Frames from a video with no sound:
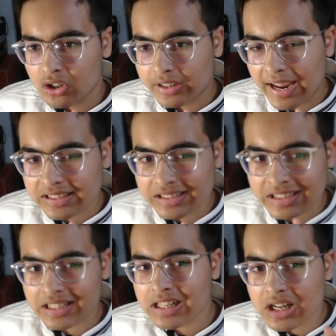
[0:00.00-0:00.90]
That's
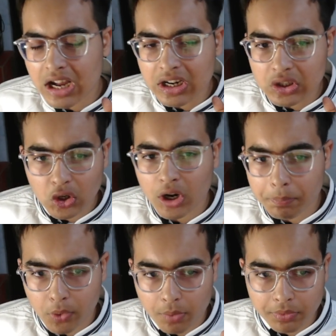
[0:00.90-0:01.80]
still not a
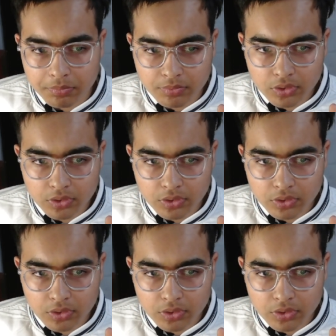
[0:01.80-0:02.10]
problem.